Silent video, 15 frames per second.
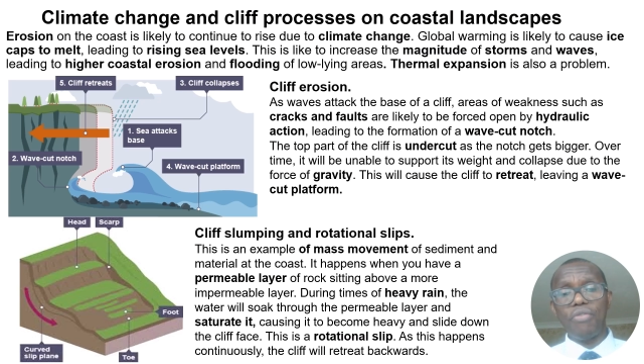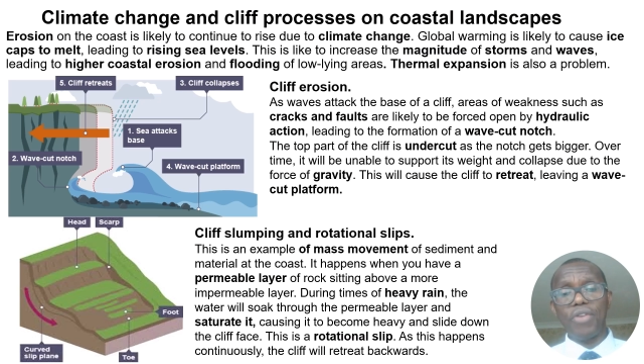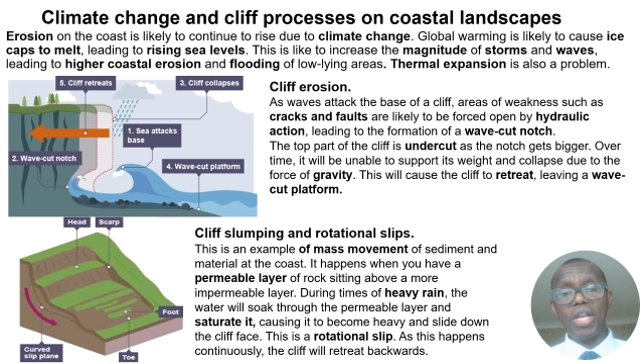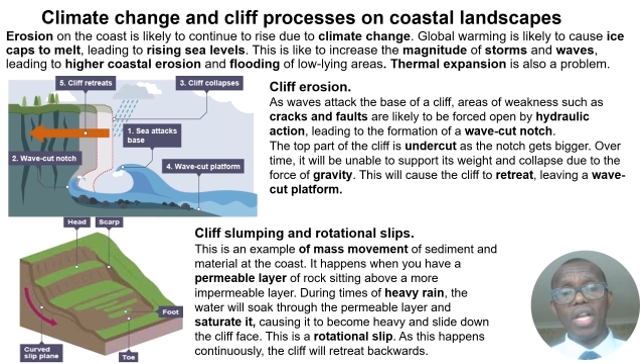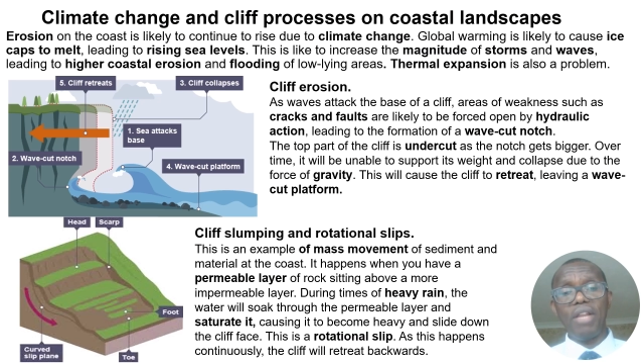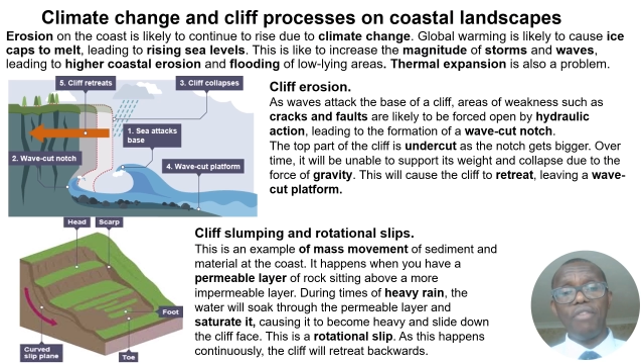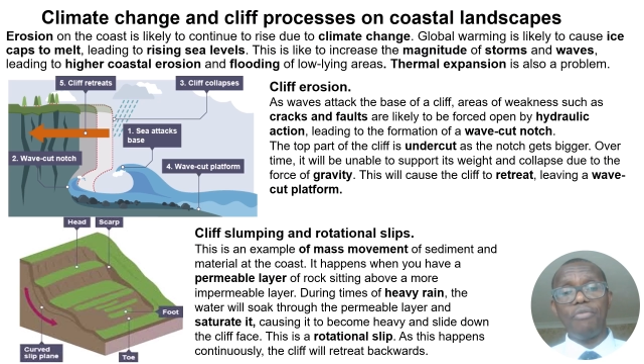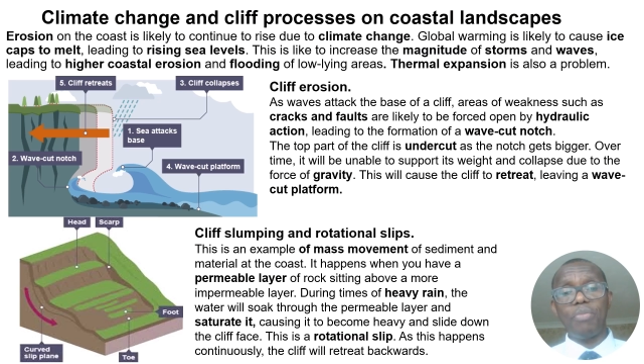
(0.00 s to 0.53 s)
of
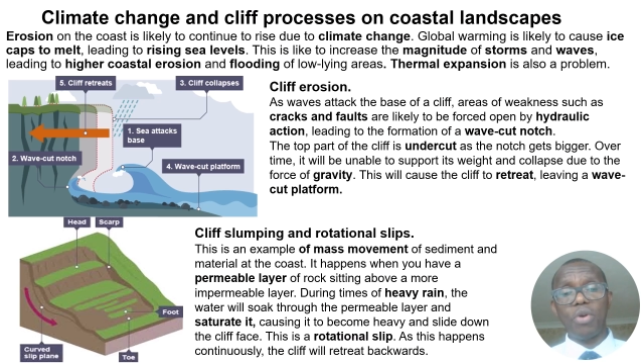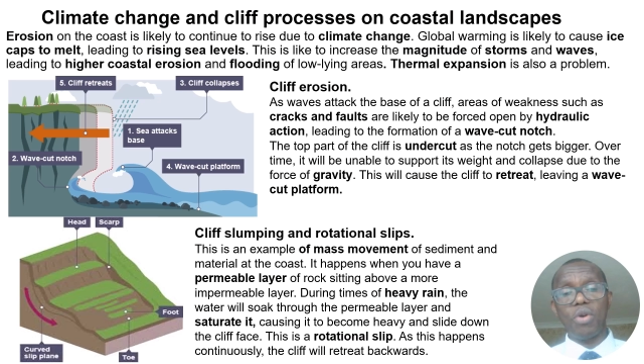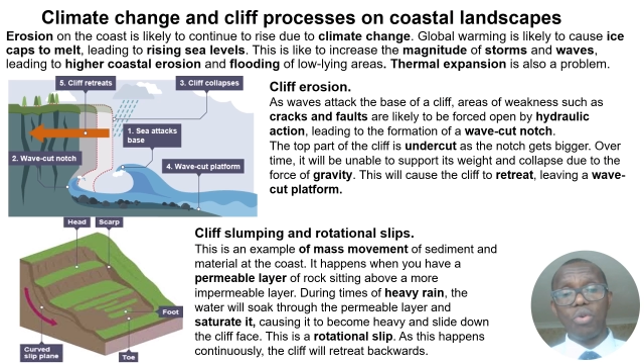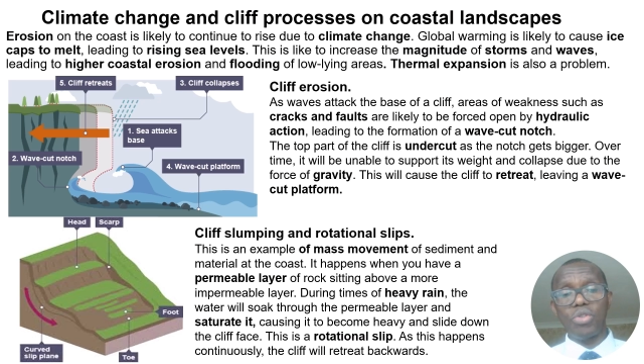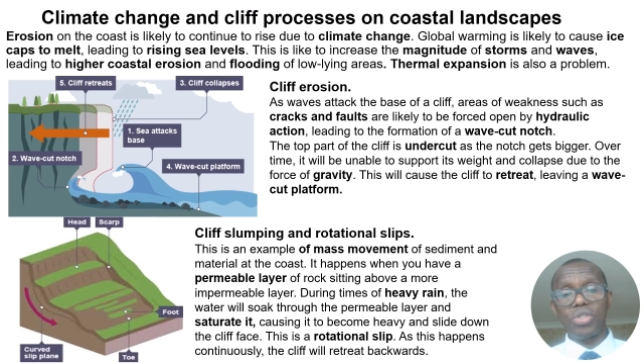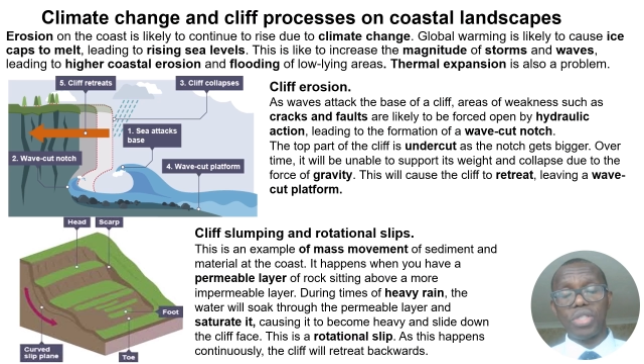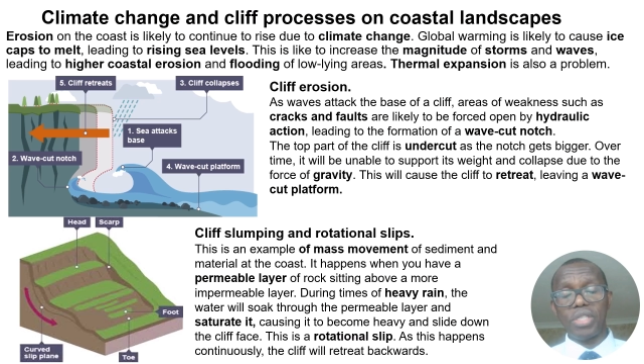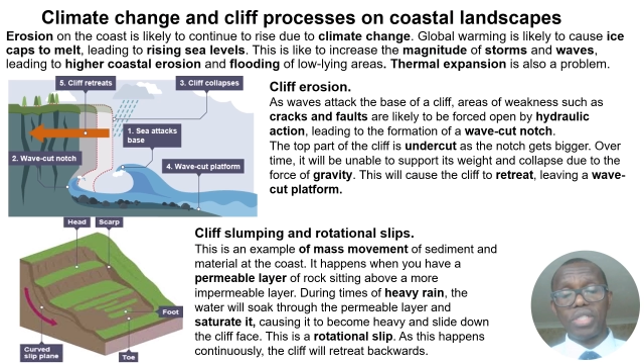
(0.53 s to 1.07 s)
cliff
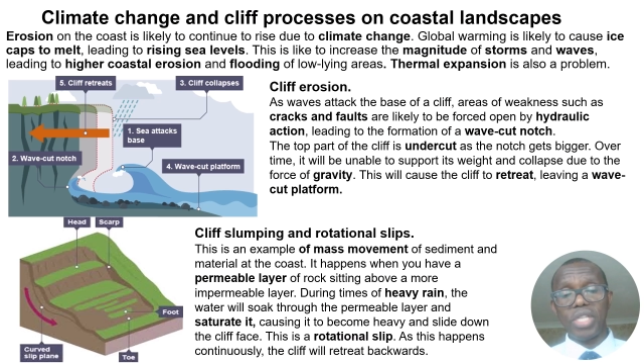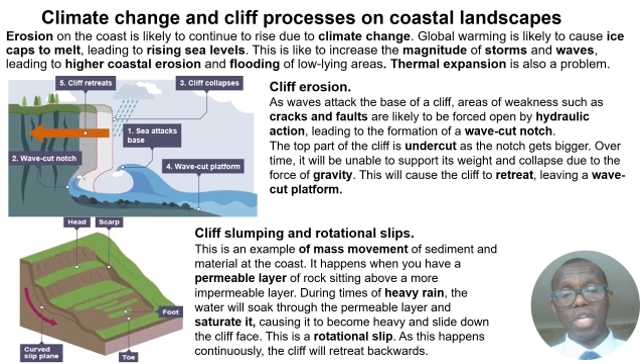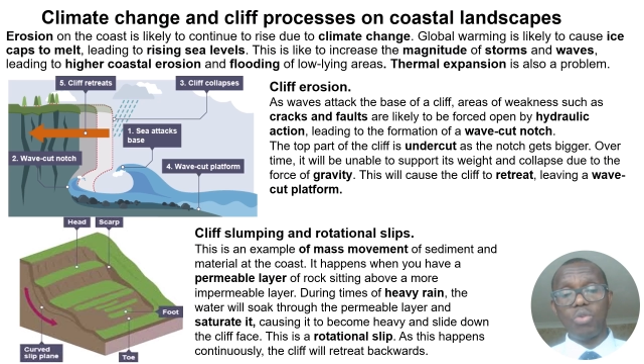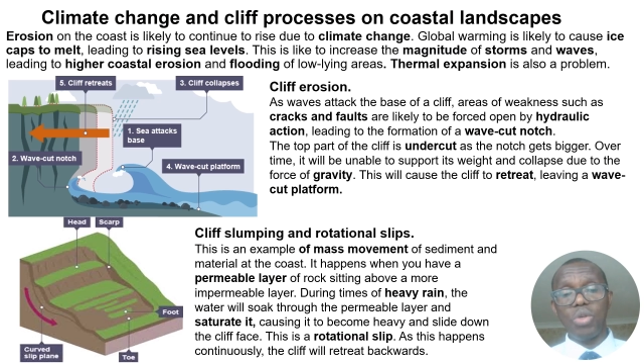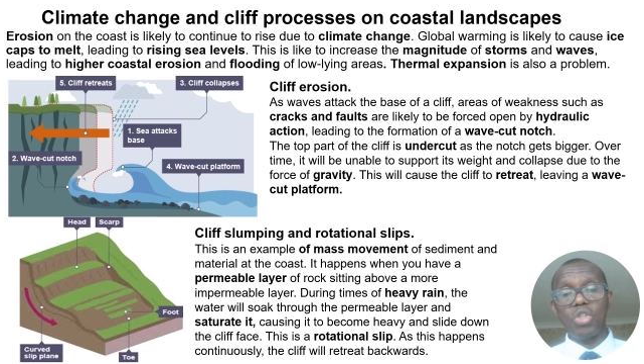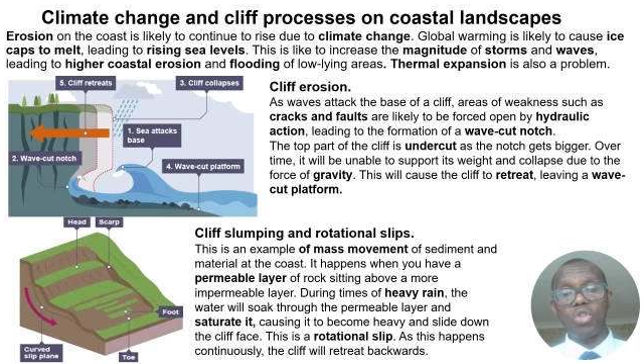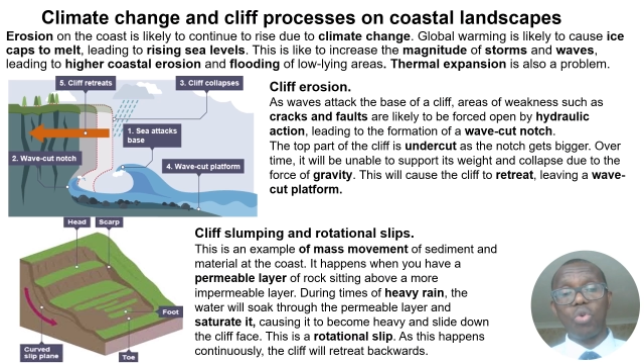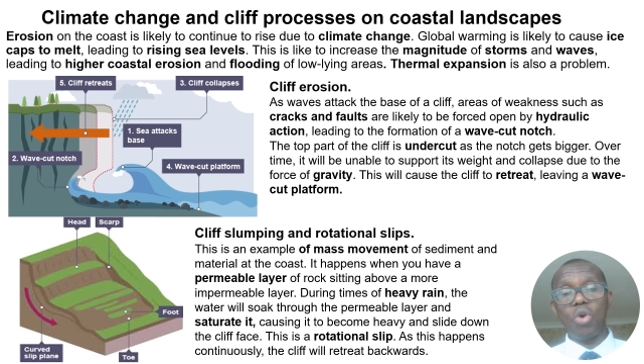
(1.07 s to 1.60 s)
process that
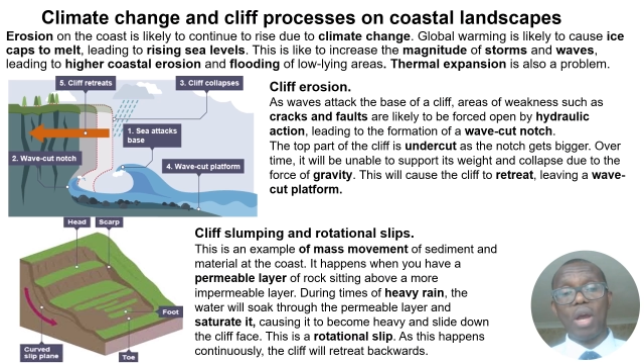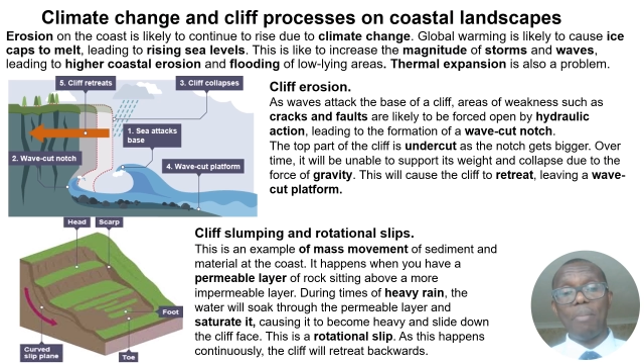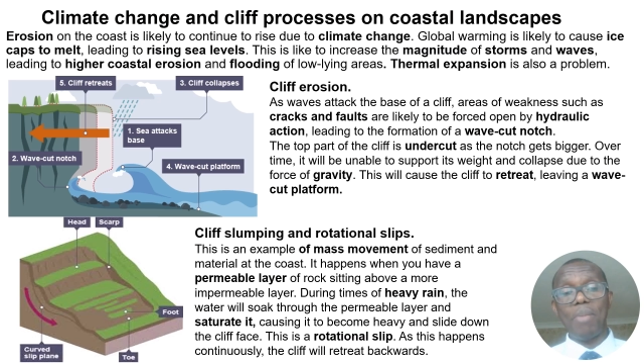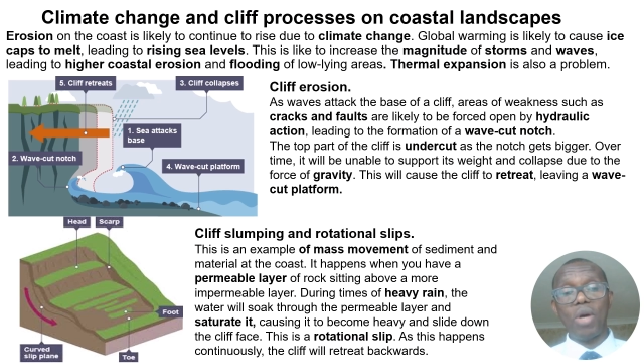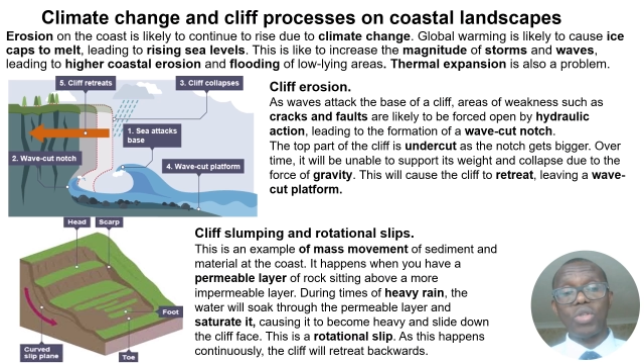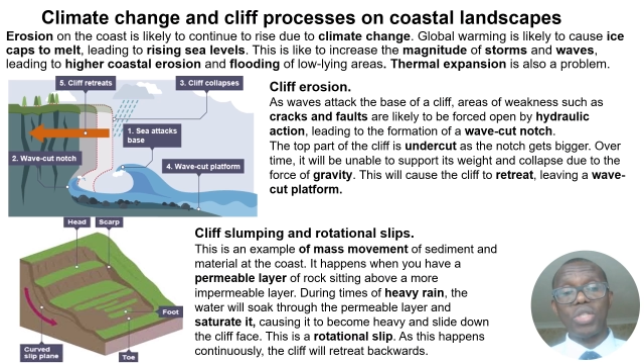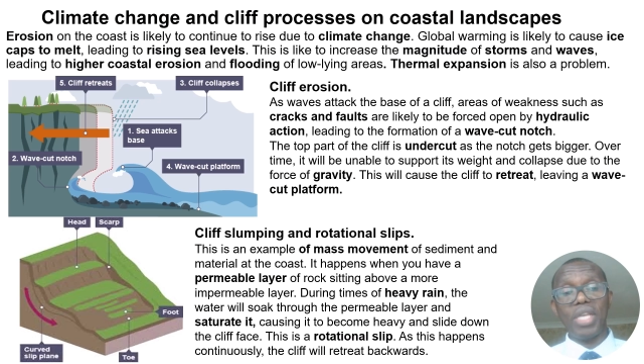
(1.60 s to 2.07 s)
we'll talk about